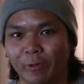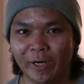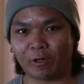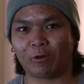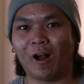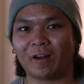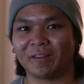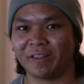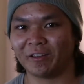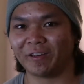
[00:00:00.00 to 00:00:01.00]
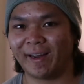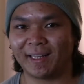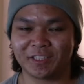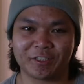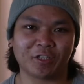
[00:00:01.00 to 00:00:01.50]
Ray Kroc, on the other
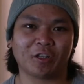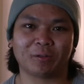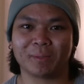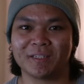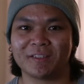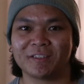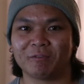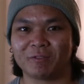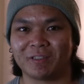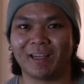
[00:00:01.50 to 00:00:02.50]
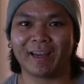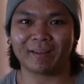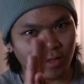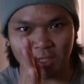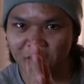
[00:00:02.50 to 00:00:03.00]
hand, just saw their business and was like,
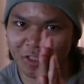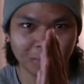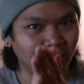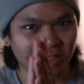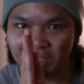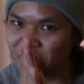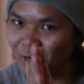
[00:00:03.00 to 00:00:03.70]
this is a business